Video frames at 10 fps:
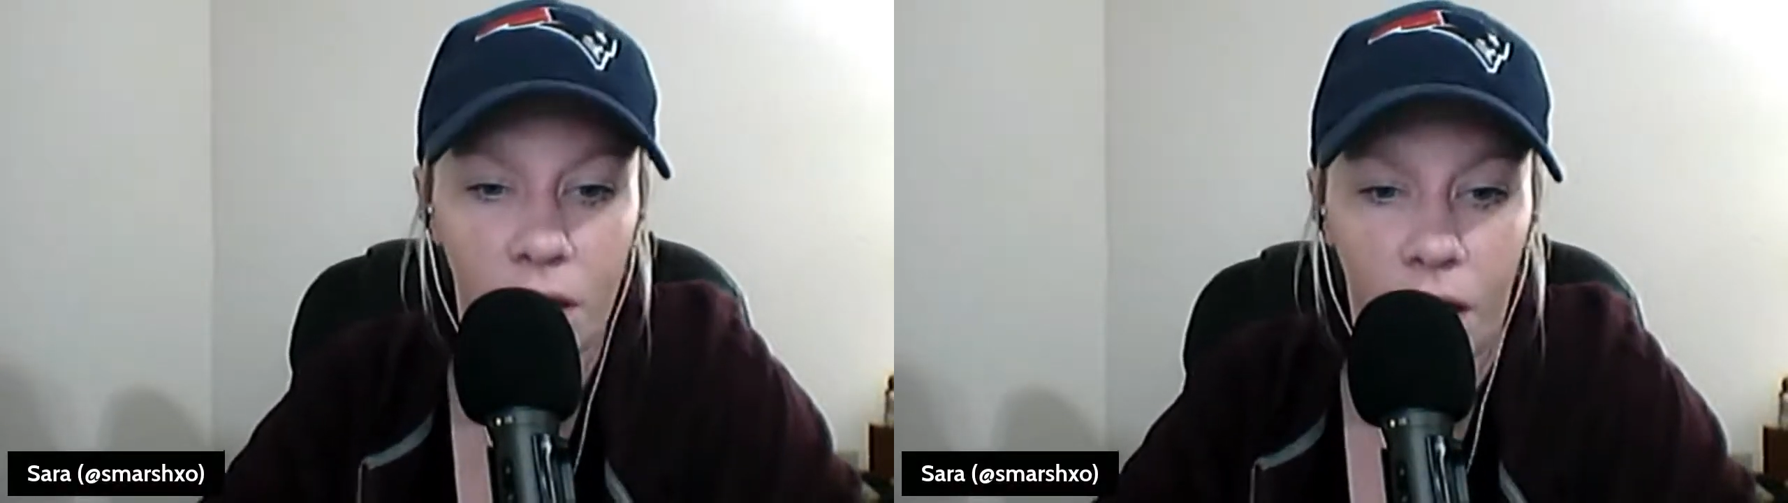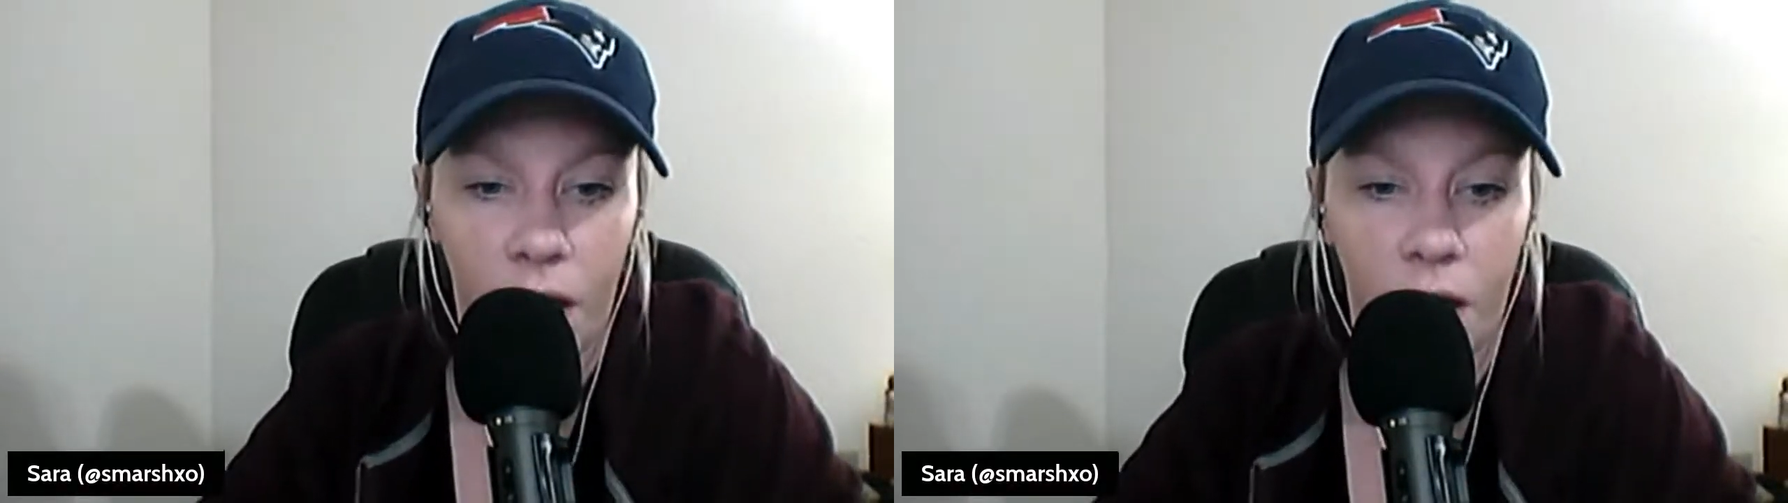
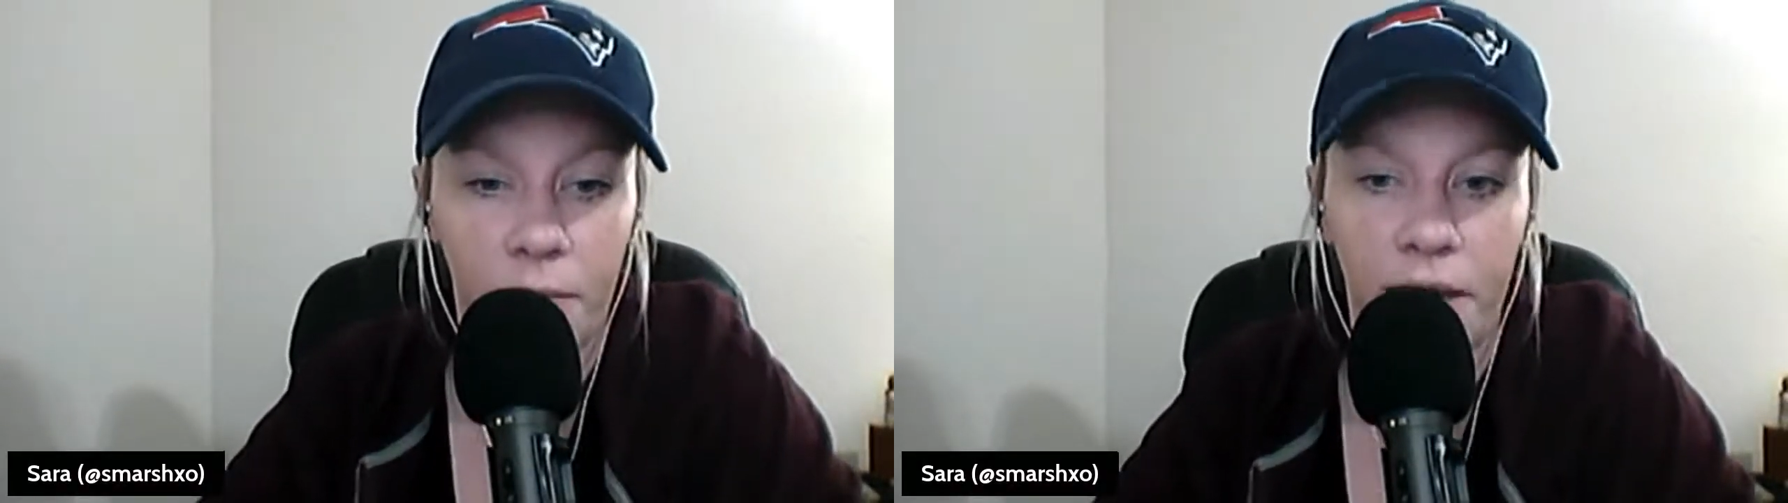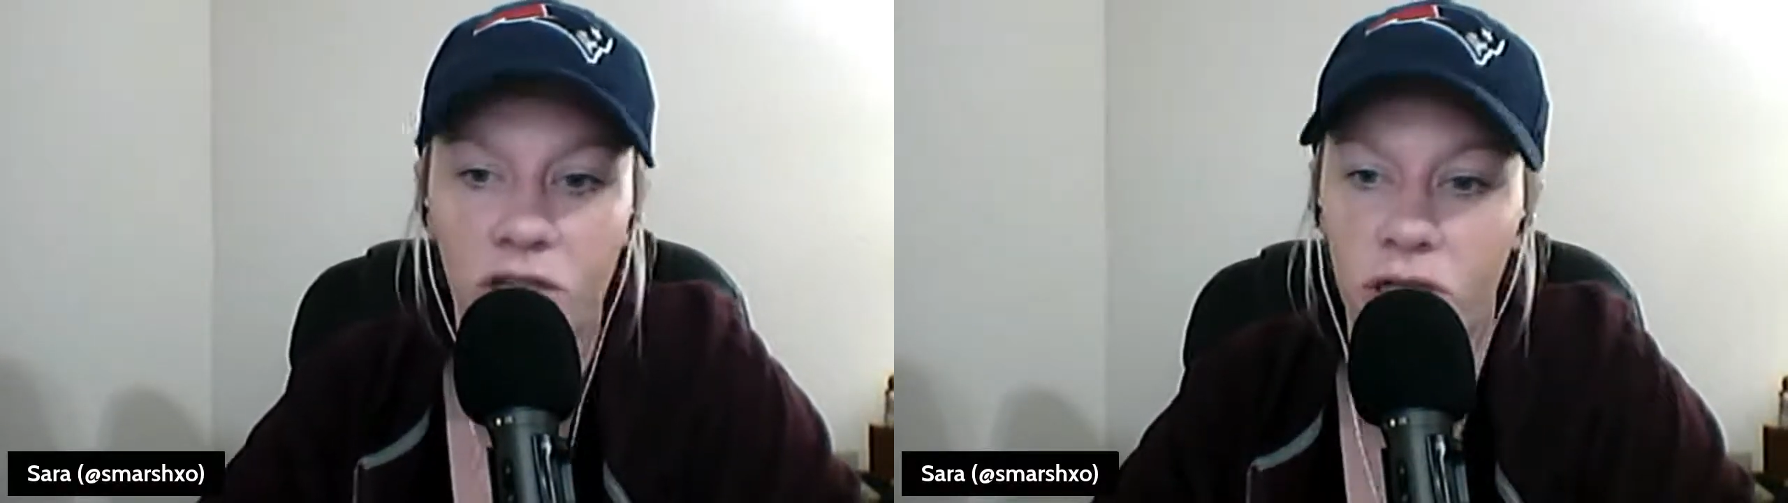
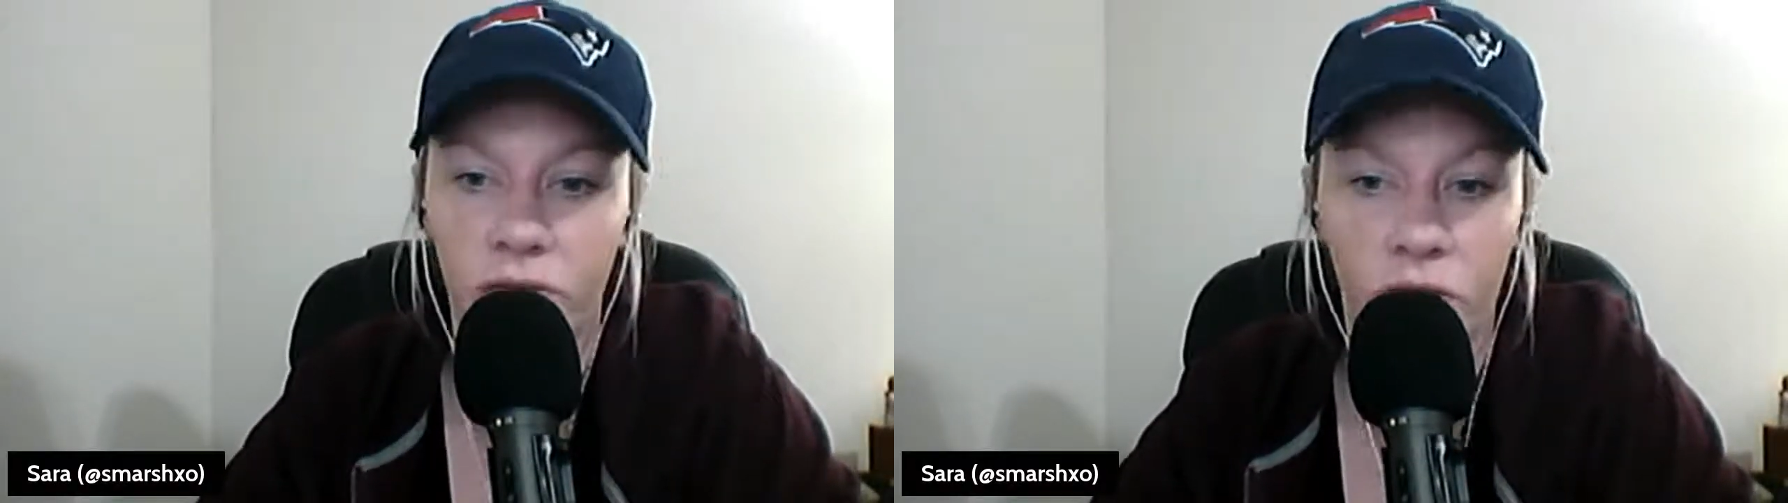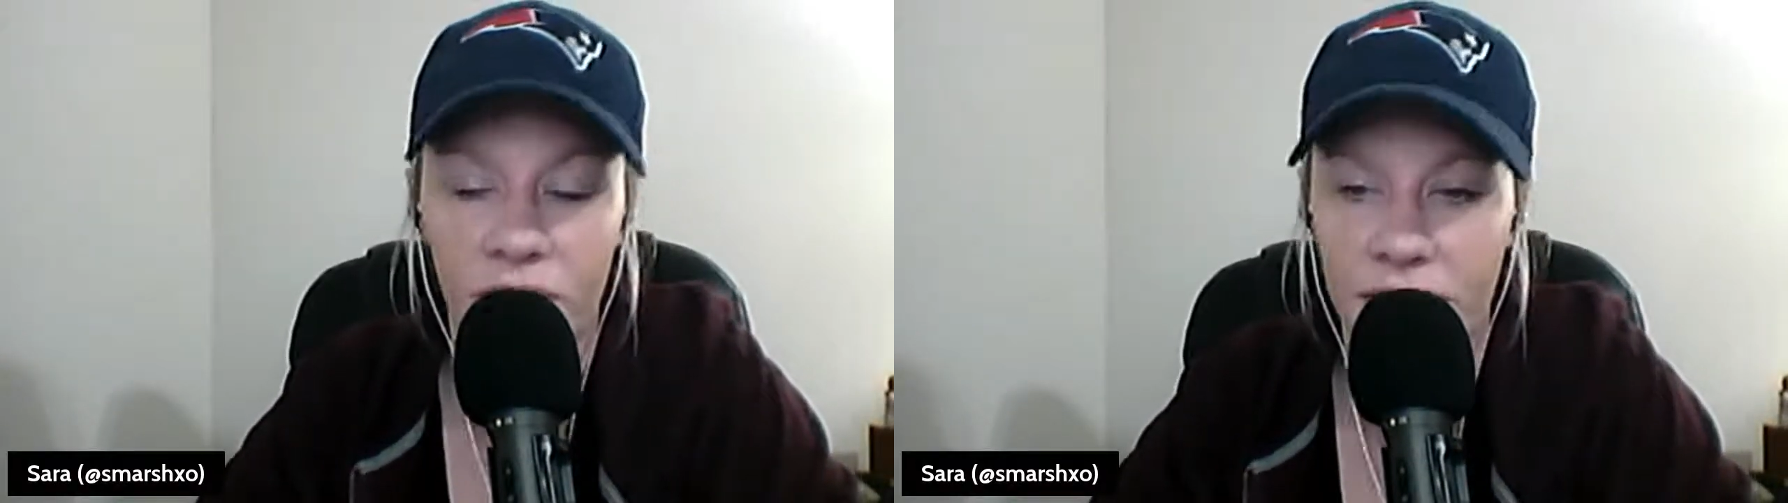I should have
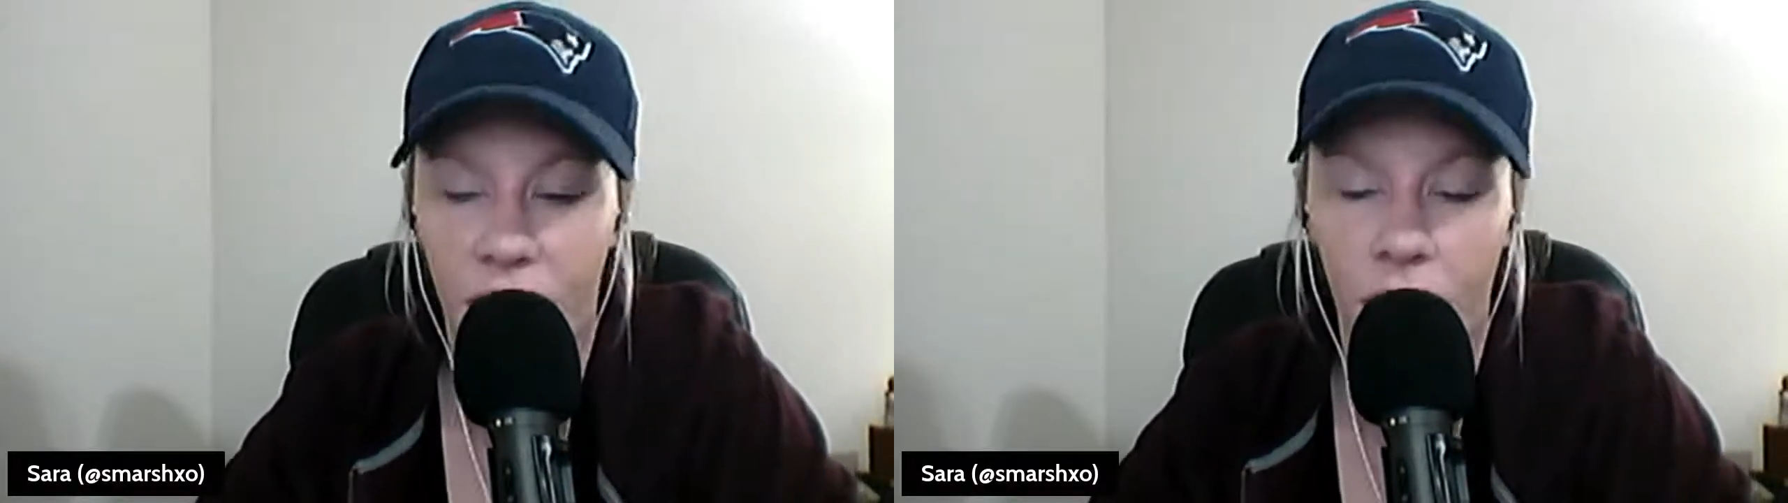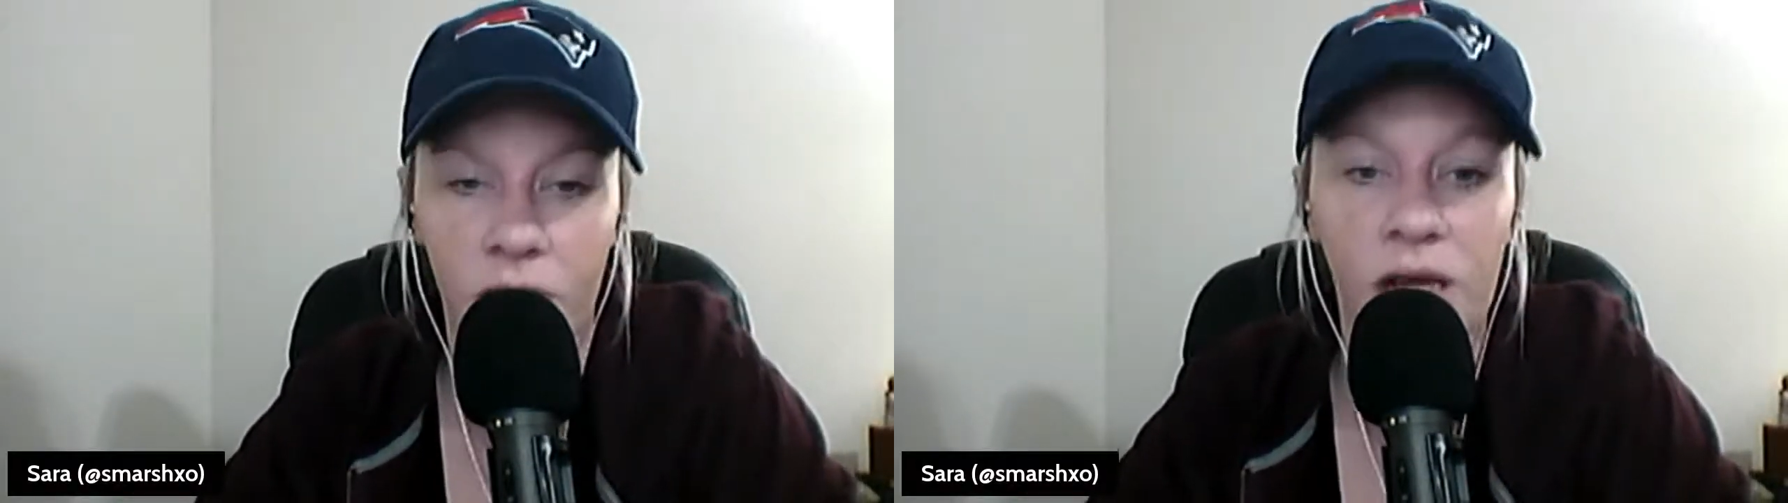wrote this down.